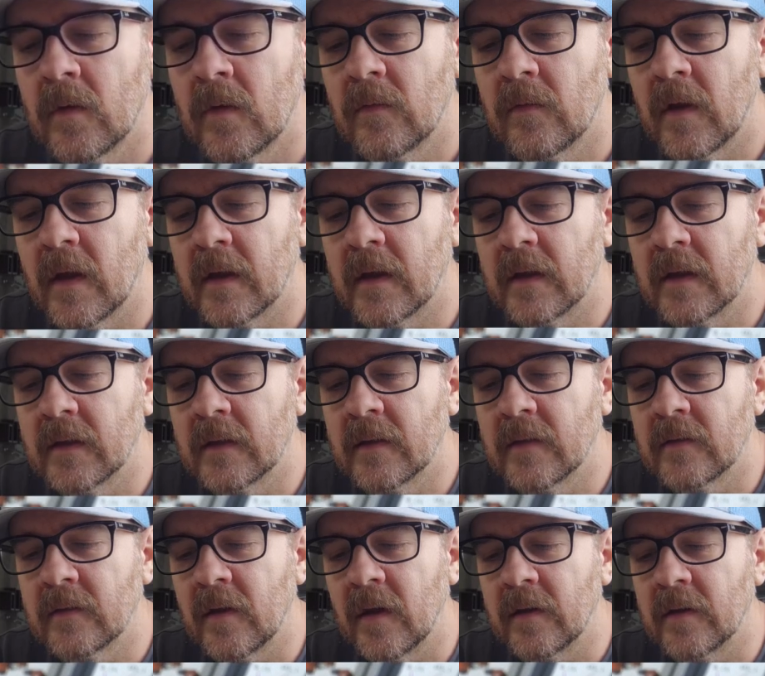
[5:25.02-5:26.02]
If I can get
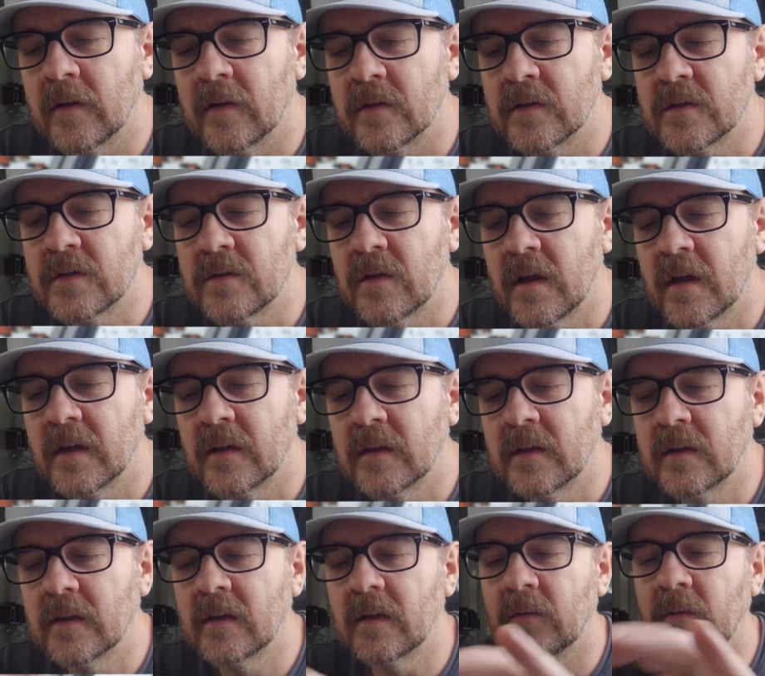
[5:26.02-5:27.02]
this on here
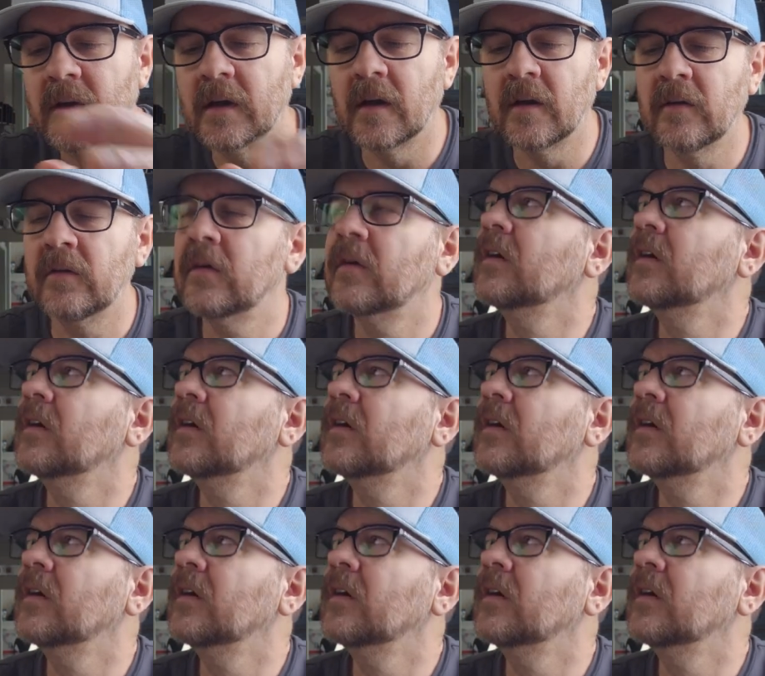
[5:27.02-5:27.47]
straight. There we go.